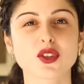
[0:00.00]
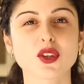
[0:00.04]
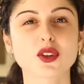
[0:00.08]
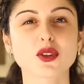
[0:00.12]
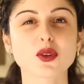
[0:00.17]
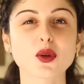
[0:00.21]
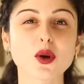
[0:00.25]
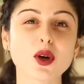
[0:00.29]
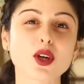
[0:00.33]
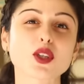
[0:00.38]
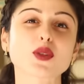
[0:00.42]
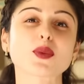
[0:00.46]
So
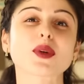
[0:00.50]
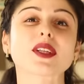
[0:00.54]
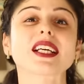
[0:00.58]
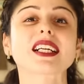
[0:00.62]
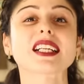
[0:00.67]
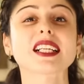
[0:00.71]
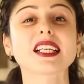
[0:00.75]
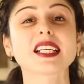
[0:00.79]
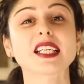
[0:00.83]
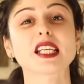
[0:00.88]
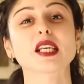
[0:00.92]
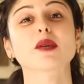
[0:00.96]
those were the
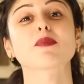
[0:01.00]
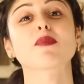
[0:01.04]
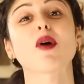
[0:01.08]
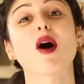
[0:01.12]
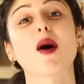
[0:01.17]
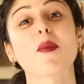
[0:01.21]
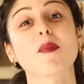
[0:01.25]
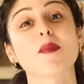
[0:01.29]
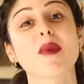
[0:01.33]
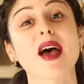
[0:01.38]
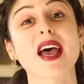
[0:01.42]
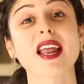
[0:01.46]
Clinique
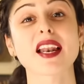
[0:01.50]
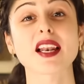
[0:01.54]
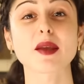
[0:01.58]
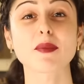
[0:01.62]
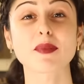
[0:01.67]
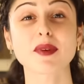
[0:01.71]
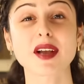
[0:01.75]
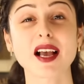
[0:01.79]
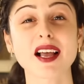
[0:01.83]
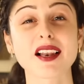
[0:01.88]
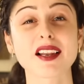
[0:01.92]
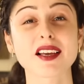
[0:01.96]
Pop Matte
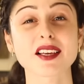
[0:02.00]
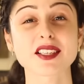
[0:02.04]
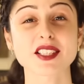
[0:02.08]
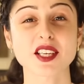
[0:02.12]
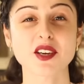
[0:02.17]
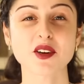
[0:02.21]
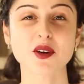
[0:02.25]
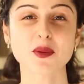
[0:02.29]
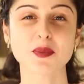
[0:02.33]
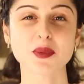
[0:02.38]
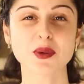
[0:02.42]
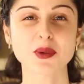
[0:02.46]
Lip Colors.
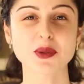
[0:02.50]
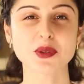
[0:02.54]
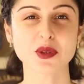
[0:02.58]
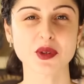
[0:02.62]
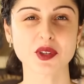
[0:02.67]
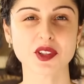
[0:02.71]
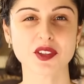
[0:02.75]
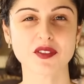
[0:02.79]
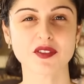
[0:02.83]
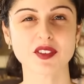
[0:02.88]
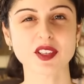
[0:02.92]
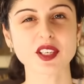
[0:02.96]
I hope you
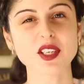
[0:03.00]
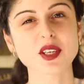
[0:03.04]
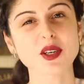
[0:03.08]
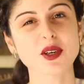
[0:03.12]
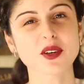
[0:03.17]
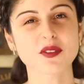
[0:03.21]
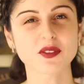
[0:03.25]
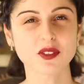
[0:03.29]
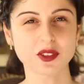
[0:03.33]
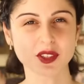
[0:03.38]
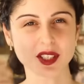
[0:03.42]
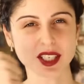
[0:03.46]
enjoyed the video.
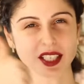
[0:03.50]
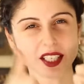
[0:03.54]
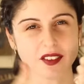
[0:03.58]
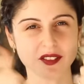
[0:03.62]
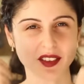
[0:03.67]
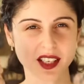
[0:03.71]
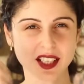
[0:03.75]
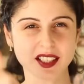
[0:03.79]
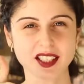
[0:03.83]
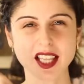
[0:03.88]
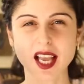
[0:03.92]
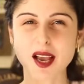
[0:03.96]
If you did,
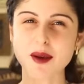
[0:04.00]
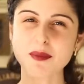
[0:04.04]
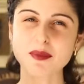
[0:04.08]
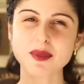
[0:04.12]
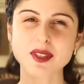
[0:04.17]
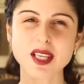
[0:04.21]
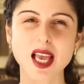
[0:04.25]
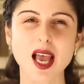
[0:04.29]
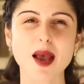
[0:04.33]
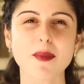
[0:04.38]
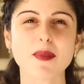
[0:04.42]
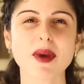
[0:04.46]
give it a
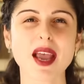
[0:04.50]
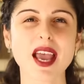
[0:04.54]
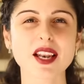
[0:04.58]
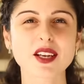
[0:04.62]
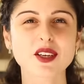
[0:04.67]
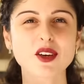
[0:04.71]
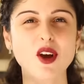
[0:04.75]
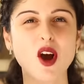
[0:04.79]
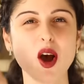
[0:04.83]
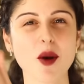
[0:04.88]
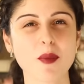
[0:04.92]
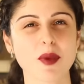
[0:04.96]
thumbs up
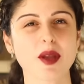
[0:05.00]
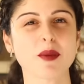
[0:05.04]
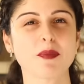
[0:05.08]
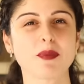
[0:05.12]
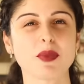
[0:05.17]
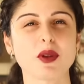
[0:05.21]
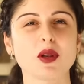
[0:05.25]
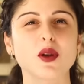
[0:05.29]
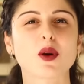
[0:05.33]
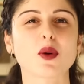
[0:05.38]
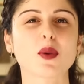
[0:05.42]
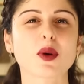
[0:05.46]
and comment
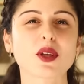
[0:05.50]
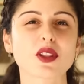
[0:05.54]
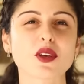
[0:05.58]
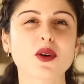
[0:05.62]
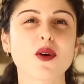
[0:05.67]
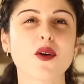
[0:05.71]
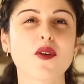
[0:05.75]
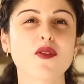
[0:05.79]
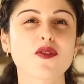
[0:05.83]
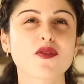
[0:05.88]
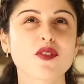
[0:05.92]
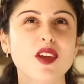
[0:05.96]
below with
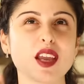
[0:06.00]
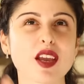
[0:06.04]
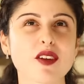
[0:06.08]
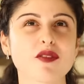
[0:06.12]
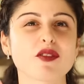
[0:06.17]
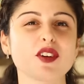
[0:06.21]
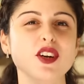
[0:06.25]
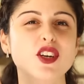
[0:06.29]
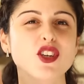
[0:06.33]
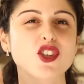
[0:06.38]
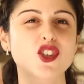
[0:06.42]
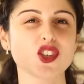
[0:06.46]
your
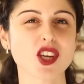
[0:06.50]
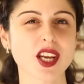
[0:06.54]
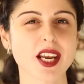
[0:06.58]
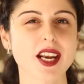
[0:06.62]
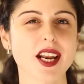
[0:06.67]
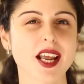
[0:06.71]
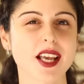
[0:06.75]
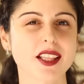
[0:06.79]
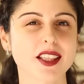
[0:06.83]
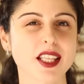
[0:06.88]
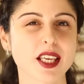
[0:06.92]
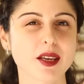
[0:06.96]
favorite
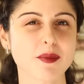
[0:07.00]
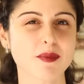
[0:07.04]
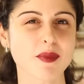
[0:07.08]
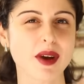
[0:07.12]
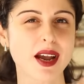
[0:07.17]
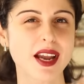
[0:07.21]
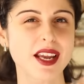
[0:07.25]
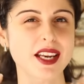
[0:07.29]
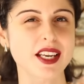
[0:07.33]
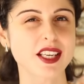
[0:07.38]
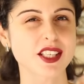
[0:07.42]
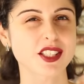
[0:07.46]
shade. I think
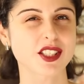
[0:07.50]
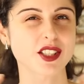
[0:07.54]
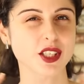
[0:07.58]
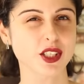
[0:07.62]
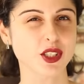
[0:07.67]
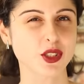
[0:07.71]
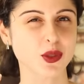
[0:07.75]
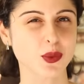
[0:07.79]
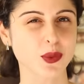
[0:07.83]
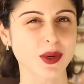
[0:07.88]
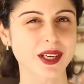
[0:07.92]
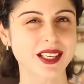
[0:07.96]
mine is
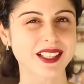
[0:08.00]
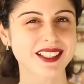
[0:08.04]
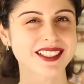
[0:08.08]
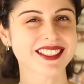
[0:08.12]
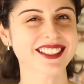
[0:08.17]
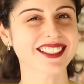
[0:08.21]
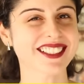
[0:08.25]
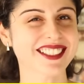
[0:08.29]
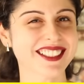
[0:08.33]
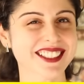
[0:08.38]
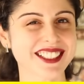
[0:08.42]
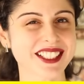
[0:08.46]
this one.
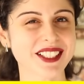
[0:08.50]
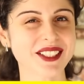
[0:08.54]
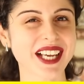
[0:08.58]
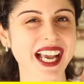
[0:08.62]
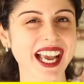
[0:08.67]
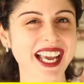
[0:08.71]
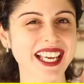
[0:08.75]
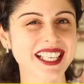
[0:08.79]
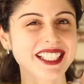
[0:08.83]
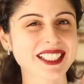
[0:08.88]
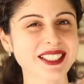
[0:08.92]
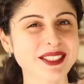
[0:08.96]
See you
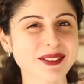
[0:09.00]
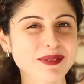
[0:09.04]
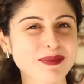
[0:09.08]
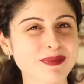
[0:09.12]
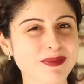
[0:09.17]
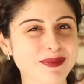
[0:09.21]
guys.